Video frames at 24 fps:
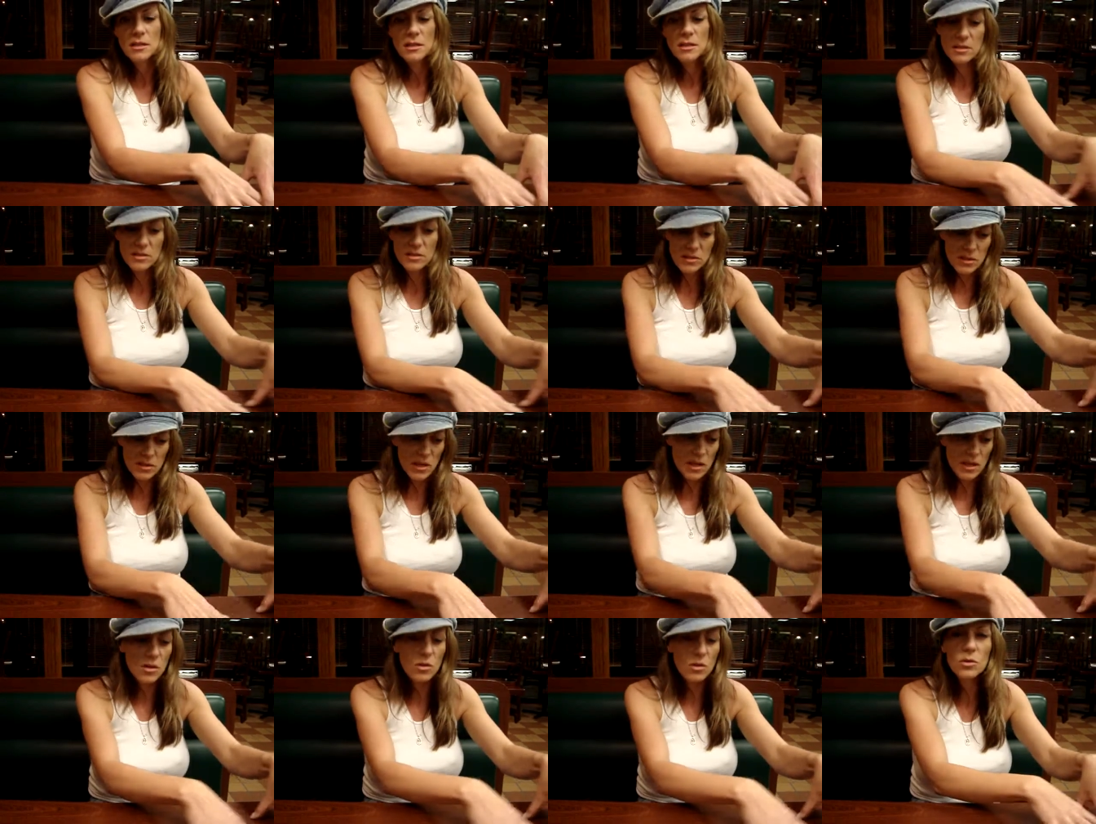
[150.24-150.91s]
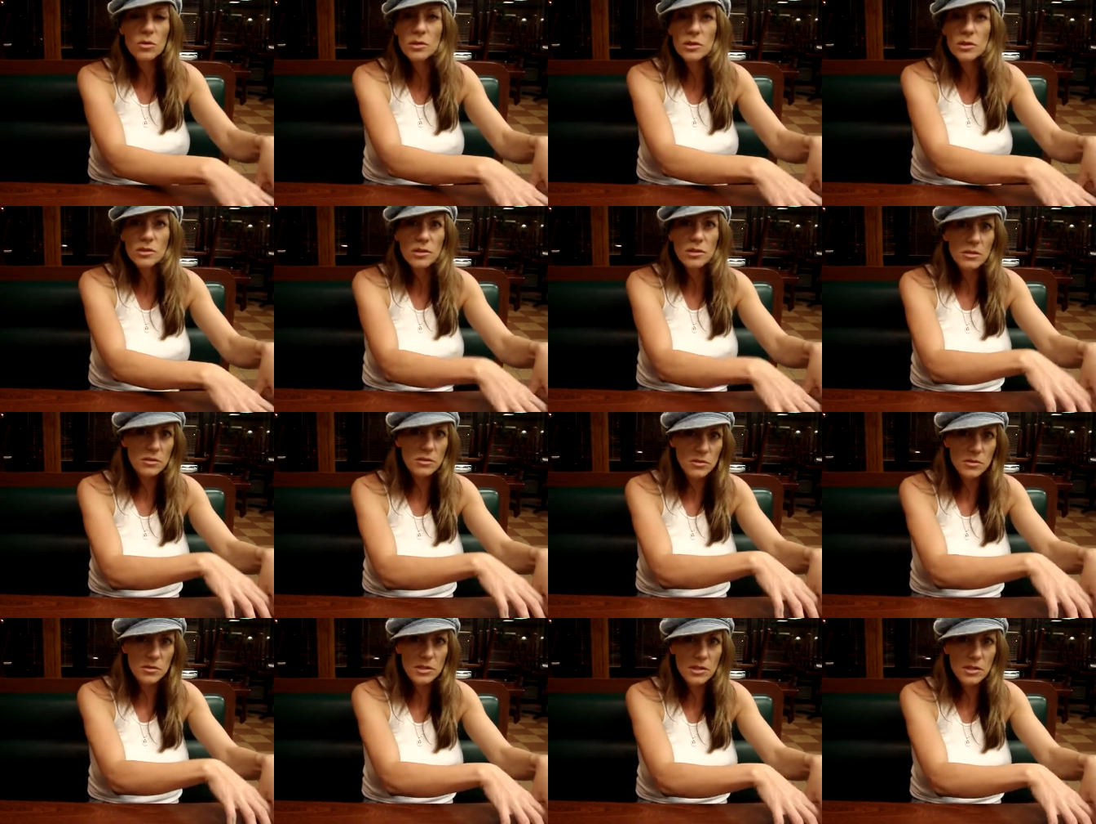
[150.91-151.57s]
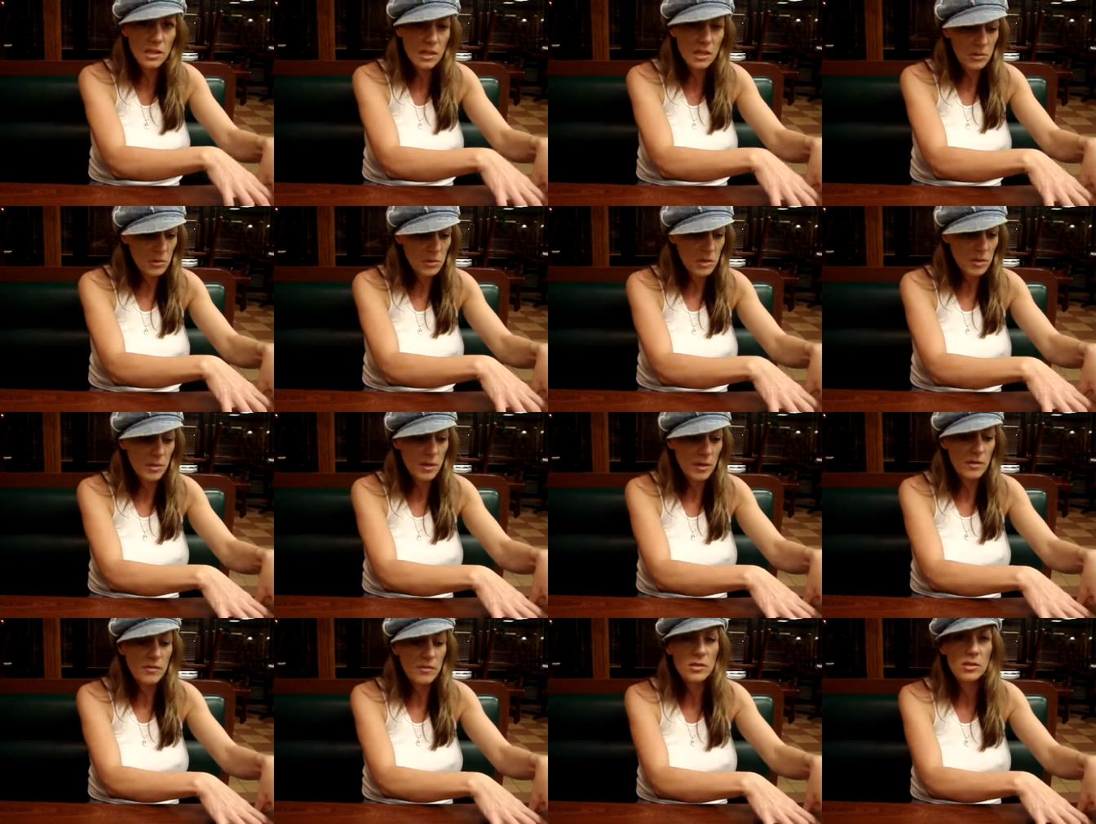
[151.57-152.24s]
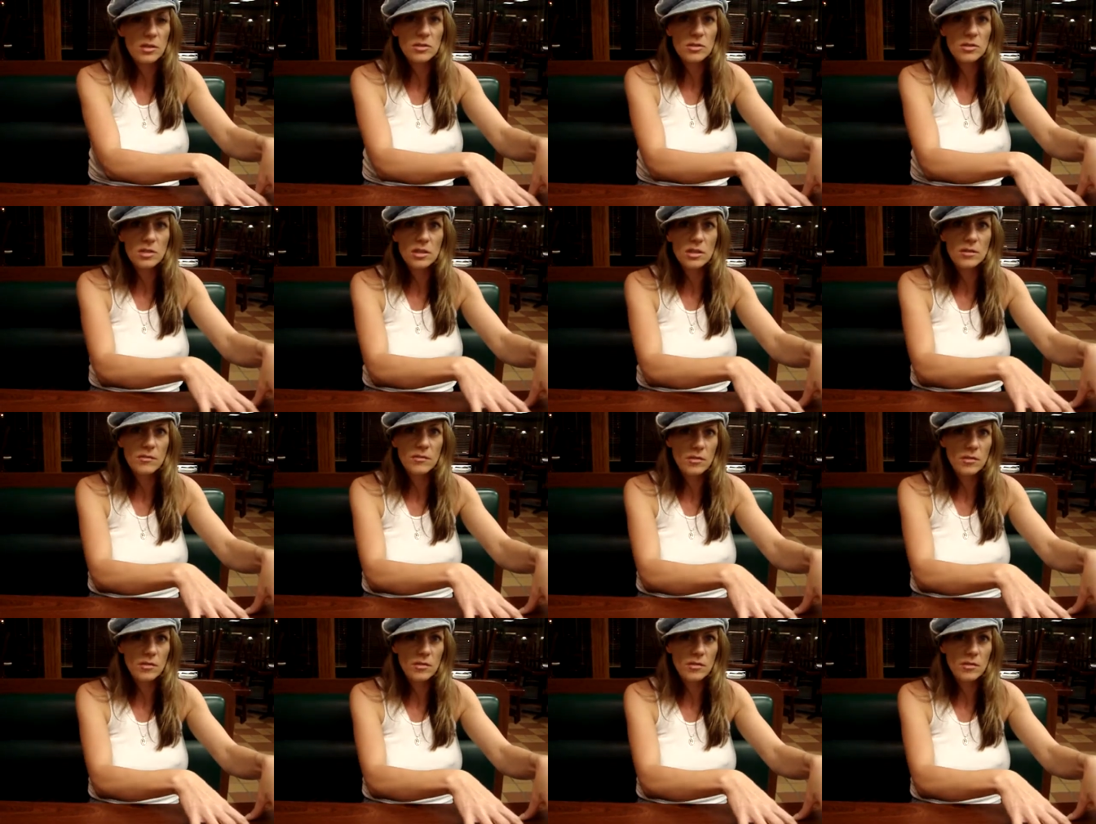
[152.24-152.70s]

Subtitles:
It's that whole you're not losing any respect for yourself.